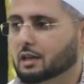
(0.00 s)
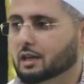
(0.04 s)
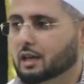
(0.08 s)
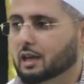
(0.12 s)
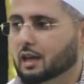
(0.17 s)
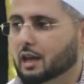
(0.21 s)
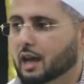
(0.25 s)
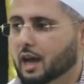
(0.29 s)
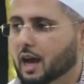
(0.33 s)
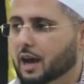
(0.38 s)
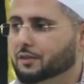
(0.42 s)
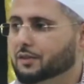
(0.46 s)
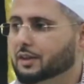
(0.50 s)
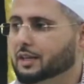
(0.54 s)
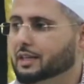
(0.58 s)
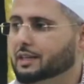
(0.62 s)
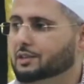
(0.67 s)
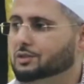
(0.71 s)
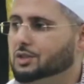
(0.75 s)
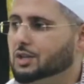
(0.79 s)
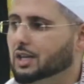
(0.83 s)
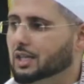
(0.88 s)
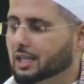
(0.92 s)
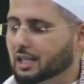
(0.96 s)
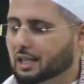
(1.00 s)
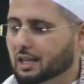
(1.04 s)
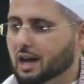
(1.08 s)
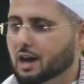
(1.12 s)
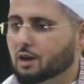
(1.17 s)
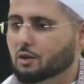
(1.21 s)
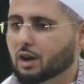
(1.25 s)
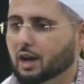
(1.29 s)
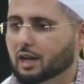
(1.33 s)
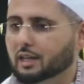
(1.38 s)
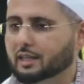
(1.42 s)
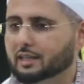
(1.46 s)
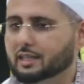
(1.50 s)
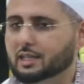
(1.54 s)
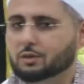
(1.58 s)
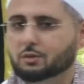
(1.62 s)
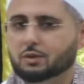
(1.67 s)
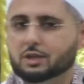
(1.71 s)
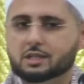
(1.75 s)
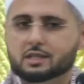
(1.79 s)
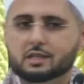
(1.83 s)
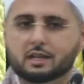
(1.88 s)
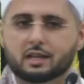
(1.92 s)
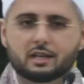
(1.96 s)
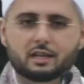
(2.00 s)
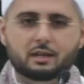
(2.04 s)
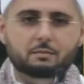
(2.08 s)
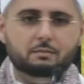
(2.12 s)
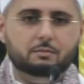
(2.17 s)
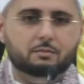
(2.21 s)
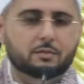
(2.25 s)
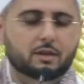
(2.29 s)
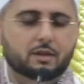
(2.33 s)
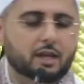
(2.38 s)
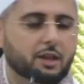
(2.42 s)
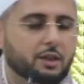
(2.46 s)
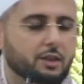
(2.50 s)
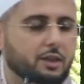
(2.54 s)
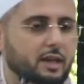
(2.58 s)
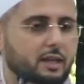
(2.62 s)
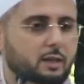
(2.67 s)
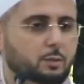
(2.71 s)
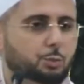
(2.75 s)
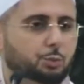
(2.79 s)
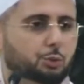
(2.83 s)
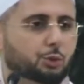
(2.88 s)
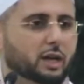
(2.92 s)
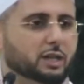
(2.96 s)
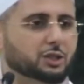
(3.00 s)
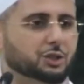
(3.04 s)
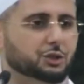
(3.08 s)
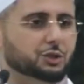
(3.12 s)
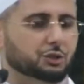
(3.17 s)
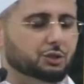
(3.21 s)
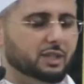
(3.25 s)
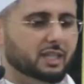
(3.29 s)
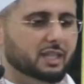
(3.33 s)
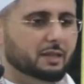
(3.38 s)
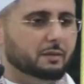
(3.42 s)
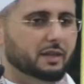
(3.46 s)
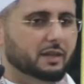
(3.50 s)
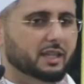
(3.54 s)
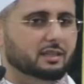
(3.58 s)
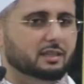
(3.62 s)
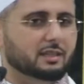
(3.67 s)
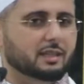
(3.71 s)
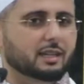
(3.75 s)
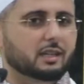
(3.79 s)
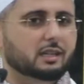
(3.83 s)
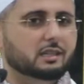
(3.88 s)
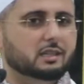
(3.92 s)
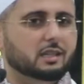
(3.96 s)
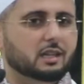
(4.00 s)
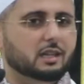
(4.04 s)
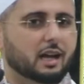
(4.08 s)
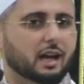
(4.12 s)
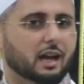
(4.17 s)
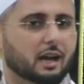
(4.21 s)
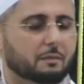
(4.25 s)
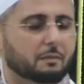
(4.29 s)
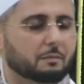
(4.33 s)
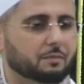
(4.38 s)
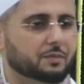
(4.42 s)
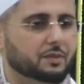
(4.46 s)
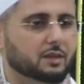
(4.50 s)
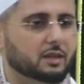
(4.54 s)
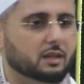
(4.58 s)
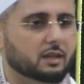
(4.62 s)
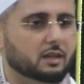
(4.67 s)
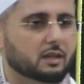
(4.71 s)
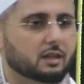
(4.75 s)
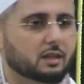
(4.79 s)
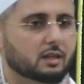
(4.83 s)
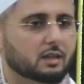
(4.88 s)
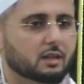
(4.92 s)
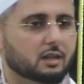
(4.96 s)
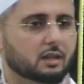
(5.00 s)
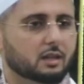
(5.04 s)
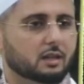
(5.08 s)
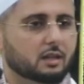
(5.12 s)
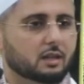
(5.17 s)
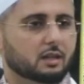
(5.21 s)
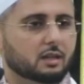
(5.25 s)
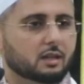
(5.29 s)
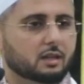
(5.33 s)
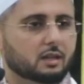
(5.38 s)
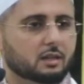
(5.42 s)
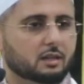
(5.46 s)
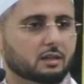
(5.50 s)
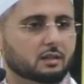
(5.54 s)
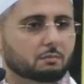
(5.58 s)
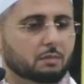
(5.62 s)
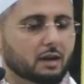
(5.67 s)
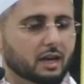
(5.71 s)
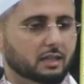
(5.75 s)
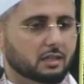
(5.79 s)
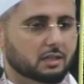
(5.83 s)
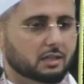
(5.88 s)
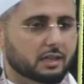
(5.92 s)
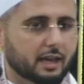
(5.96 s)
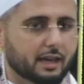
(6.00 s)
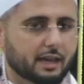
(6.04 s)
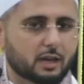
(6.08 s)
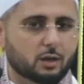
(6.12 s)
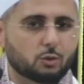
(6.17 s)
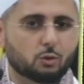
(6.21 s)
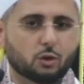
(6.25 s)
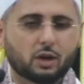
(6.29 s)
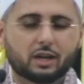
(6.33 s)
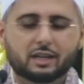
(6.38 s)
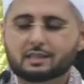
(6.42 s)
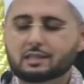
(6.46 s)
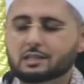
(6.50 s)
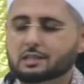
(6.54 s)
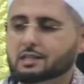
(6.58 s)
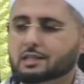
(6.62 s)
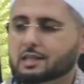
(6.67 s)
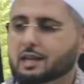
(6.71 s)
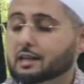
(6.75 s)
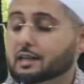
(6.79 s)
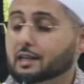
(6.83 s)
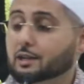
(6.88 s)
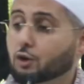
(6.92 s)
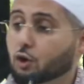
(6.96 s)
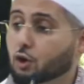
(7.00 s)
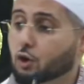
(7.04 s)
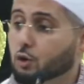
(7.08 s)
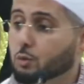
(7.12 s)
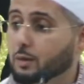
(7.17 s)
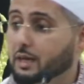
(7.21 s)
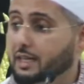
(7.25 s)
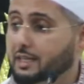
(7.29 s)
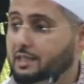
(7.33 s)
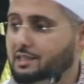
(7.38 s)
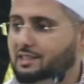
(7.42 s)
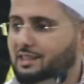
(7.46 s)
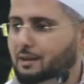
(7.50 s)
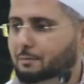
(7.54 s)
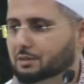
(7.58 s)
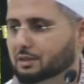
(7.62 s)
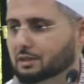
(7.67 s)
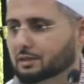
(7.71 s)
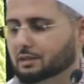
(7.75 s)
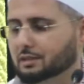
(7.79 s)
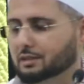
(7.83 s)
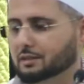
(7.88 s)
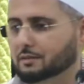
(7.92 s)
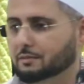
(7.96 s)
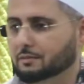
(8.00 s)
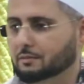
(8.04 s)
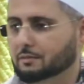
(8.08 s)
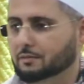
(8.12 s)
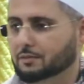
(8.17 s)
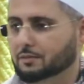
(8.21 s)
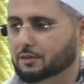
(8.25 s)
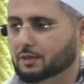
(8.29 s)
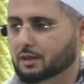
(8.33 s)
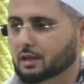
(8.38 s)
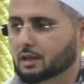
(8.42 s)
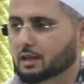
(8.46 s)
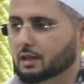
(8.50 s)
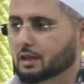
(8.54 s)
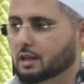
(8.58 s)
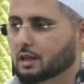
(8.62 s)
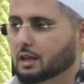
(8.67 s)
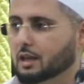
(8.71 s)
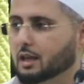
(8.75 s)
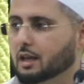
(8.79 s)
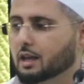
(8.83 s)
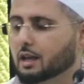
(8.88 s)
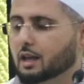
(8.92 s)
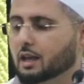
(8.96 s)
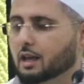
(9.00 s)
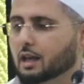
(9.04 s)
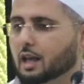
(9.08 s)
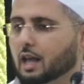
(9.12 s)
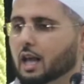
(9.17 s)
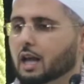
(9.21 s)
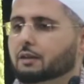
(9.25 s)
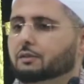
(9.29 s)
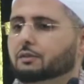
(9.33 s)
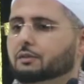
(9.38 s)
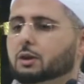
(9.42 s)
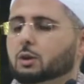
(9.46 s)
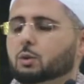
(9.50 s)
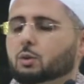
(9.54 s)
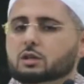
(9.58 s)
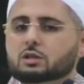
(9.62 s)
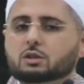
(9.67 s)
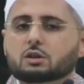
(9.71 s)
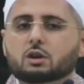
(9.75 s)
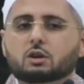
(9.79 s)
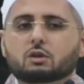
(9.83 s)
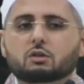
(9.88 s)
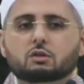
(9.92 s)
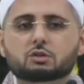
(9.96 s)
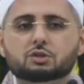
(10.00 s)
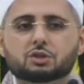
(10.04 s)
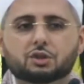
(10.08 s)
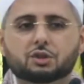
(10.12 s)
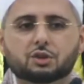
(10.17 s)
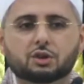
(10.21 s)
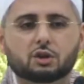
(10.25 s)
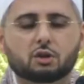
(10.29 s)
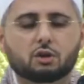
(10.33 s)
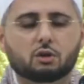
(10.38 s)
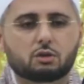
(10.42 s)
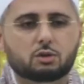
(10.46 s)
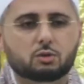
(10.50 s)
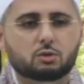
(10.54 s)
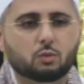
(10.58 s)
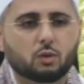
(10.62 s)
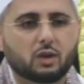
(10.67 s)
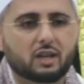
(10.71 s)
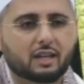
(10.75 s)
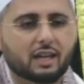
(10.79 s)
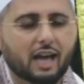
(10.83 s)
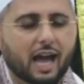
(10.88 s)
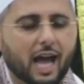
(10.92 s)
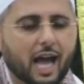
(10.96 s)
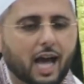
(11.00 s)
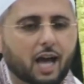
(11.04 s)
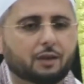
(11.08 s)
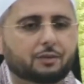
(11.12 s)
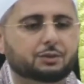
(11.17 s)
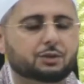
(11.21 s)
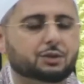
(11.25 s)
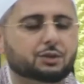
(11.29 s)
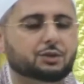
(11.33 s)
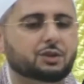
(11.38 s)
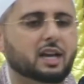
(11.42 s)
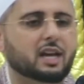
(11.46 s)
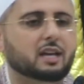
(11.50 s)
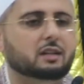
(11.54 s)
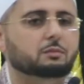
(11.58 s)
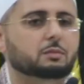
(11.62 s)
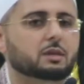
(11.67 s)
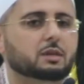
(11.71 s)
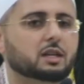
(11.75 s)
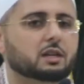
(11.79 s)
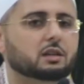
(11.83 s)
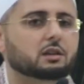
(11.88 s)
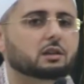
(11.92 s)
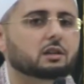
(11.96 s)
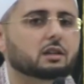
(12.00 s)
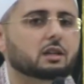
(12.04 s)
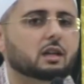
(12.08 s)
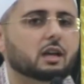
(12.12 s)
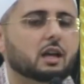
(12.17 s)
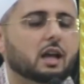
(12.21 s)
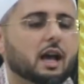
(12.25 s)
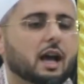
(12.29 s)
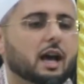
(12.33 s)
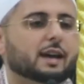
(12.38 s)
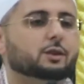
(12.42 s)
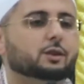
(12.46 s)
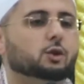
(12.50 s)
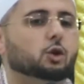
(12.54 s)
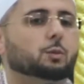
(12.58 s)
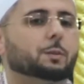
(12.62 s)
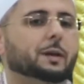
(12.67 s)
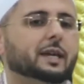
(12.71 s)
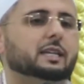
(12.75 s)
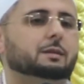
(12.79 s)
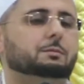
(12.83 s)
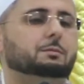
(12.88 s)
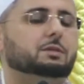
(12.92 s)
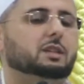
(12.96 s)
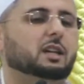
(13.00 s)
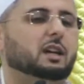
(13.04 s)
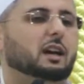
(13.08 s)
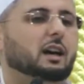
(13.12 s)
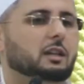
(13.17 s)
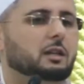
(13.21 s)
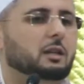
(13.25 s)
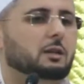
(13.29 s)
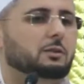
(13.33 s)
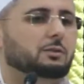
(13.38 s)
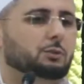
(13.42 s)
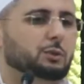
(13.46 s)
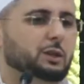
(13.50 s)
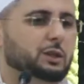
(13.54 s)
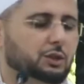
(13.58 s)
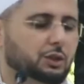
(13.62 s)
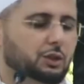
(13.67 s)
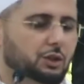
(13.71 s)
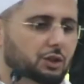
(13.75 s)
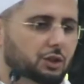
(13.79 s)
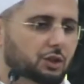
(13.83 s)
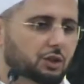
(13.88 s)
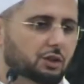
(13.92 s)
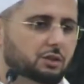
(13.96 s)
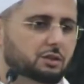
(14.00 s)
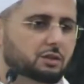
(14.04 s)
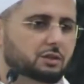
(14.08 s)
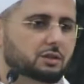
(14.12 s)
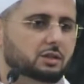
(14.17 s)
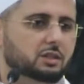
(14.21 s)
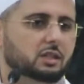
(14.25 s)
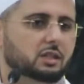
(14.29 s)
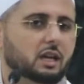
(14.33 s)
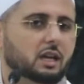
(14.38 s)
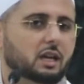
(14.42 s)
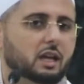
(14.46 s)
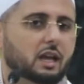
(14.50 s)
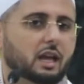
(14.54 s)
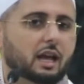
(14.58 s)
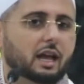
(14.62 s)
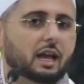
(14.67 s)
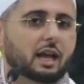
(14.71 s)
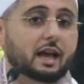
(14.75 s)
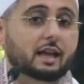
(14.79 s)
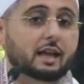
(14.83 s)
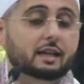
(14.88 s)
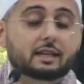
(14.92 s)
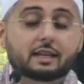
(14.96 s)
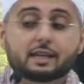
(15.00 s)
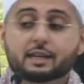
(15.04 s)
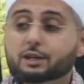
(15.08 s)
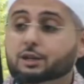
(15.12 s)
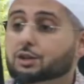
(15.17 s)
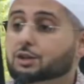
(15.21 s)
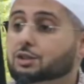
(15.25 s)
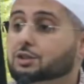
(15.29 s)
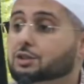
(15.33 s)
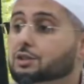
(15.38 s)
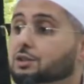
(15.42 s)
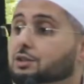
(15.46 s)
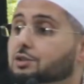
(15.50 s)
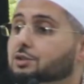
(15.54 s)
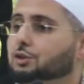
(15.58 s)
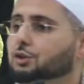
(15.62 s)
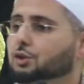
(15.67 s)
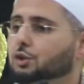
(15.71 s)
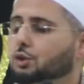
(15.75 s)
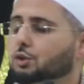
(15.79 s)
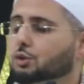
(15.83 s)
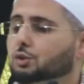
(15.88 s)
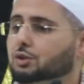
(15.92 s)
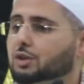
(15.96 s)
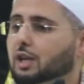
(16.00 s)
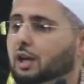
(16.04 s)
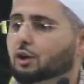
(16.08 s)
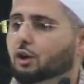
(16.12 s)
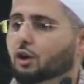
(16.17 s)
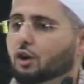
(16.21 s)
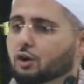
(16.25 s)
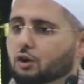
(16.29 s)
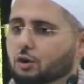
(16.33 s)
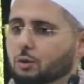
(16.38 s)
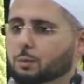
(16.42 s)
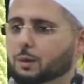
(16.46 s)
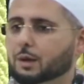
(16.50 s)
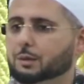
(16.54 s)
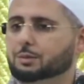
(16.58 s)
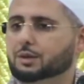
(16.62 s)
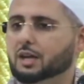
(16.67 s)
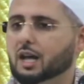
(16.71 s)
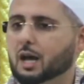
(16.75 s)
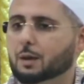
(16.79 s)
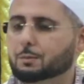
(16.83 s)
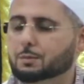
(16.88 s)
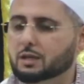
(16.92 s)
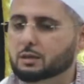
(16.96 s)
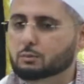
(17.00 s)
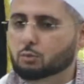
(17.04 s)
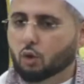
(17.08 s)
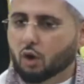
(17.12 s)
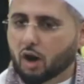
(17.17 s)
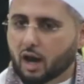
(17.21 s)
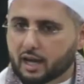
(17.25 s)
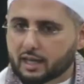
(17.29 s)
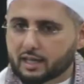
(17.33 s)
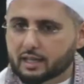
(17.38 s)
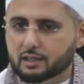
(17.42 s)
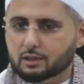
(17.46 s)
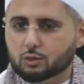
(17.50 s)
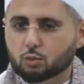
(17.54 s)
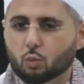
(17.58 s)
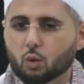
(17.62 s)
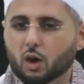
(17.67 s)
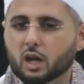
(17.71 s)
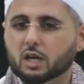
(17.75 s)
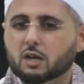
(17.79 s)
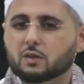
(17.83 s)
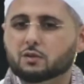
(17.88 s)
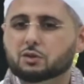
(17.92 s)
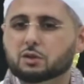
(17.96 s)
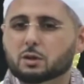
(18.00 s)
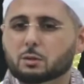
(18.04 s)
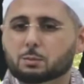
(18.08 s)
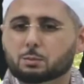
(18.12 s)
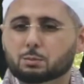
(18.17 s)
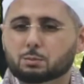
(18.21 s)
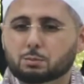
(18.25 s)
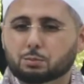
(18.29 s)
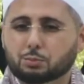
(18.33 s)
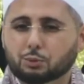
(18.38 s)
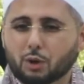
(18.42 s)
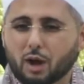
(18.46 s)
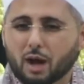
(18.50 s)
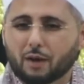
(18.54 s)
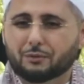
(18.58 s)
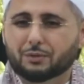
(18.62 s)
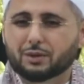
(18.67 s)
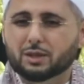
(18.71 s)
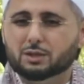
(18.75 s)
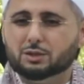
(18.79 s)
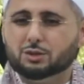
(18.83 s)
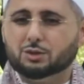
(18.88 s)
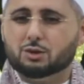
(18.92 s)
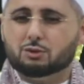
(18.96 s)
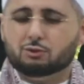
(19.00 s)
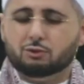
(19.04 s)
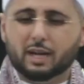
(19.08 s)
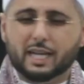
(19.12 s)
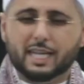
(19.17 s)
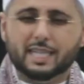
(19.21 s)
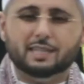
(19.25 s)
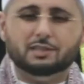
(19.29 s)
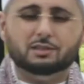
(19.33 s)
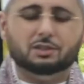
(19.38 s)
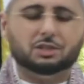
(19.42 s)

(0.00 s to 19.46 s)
And then he sallallahu alayhi wa sallam then pressured him into Islam by saying what he said, and Uqba accepted. Everyone goes their own way after that meal, and Ubay ibn Khalaf returns and hears this news that Uqba ibn Abi Mu'ayt, one of the Prophet's greatest